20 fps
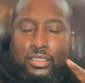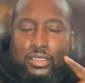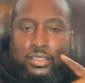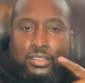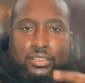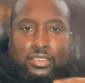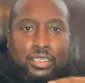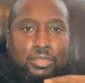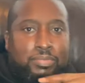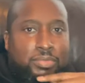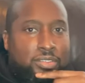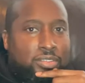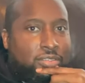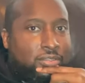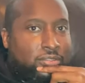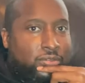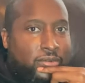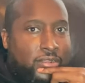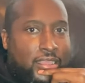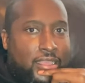Look deep
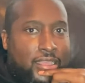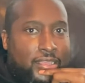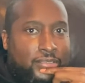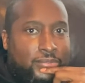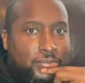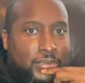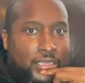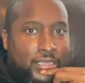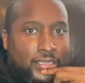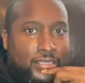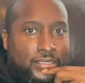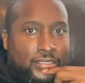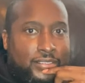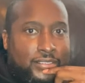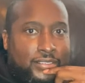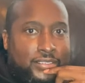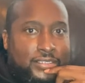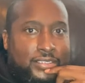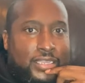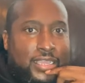into their eyes, man.
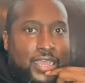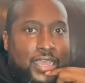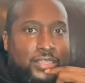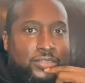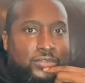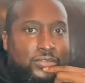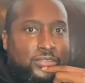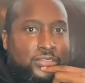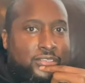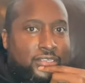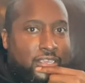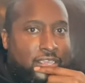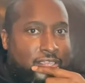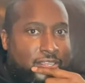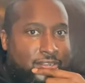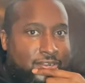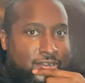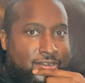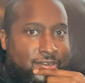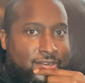These guys are
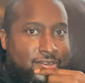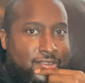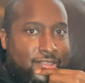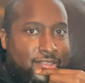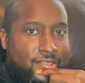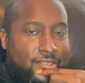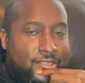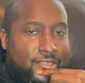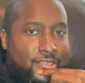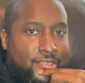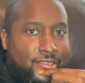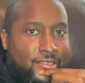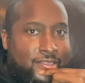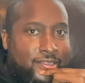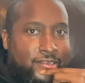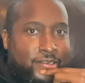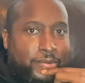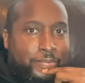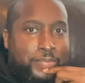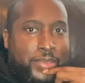scared
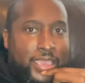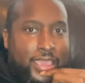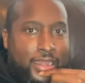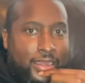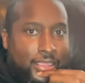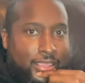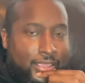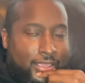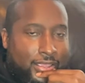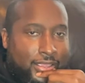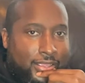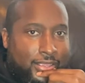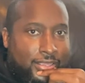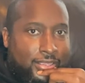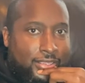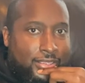and they're panicking.